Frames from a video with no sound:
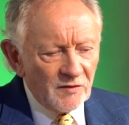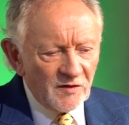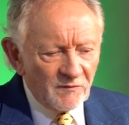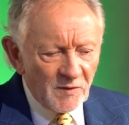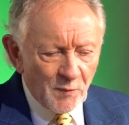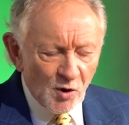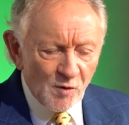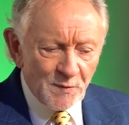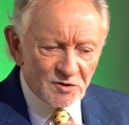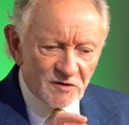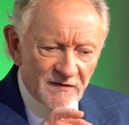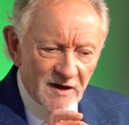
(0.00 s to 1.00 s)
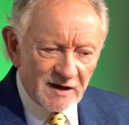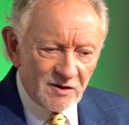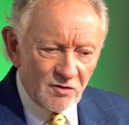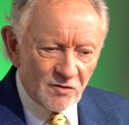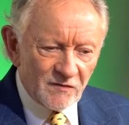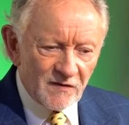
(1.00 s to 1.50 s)
the, the purpose of getting a
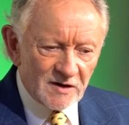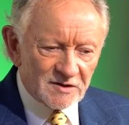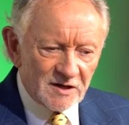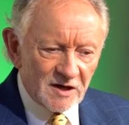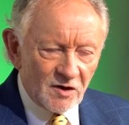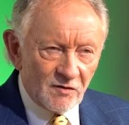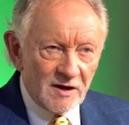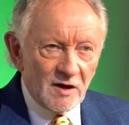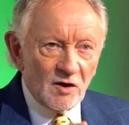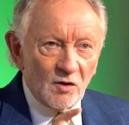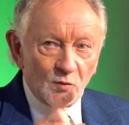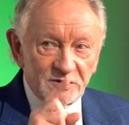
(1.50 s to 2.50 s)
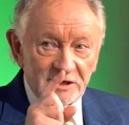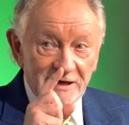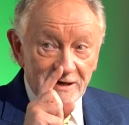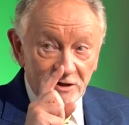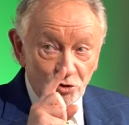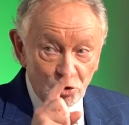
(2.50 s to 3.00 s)
university degree was to
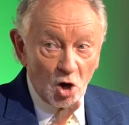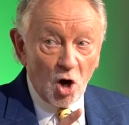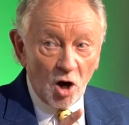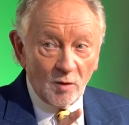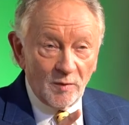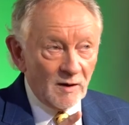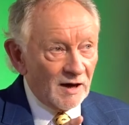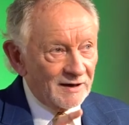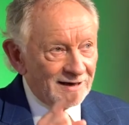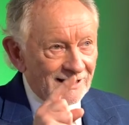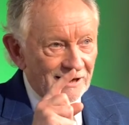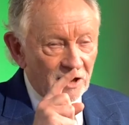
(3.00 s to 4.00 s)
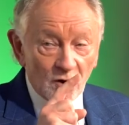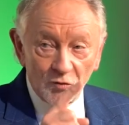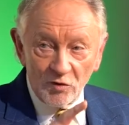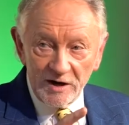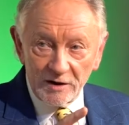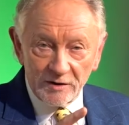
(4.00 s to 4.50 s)
get a job yes. and to get a
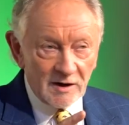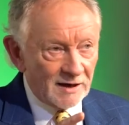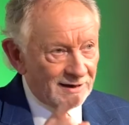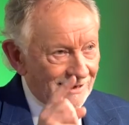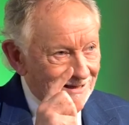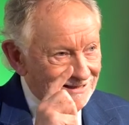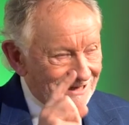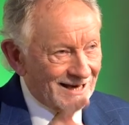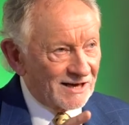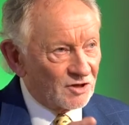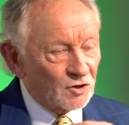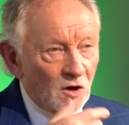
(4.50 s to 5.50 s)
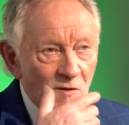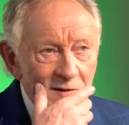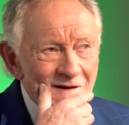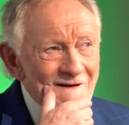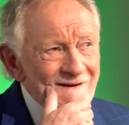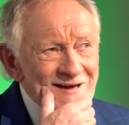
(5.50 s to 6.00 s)
career yeah. and get a steady
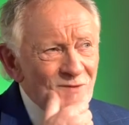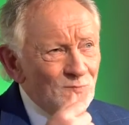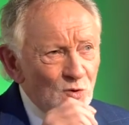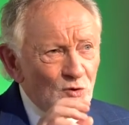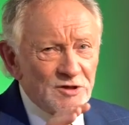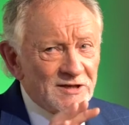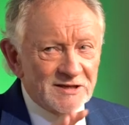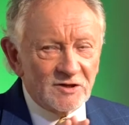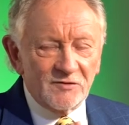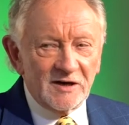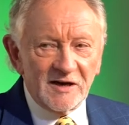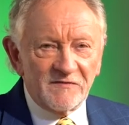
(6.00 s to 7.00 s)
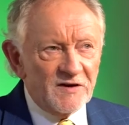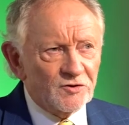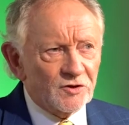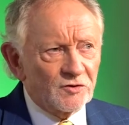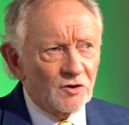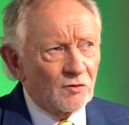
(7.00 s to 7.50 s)
job. And music didn't really
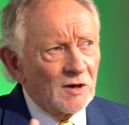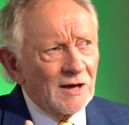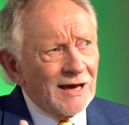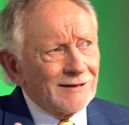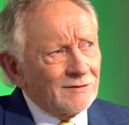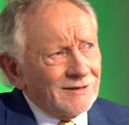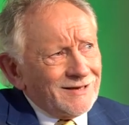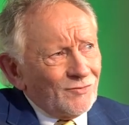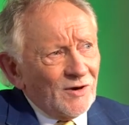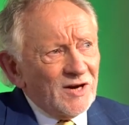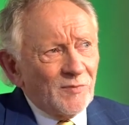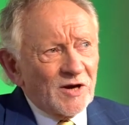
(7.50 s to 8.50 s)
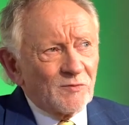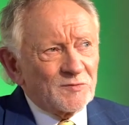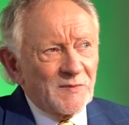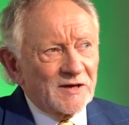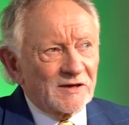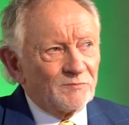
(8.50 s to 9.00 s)
feature. You know, I didn't know anybody who
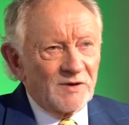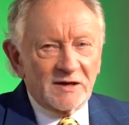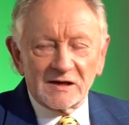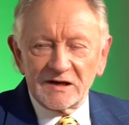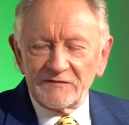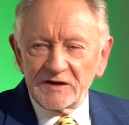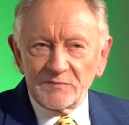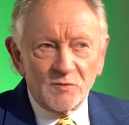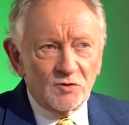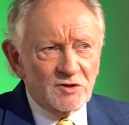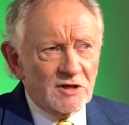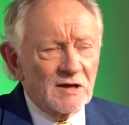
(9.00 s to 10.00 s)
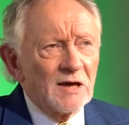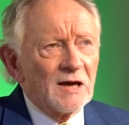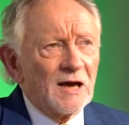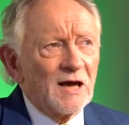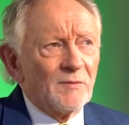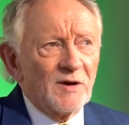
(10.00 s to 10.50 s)
was making, making a living at music.
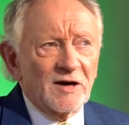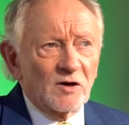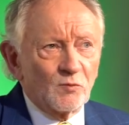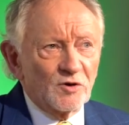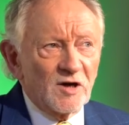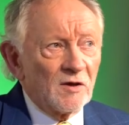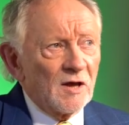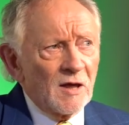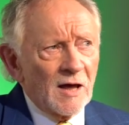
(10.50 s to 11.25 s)
Um, and it wouldn't,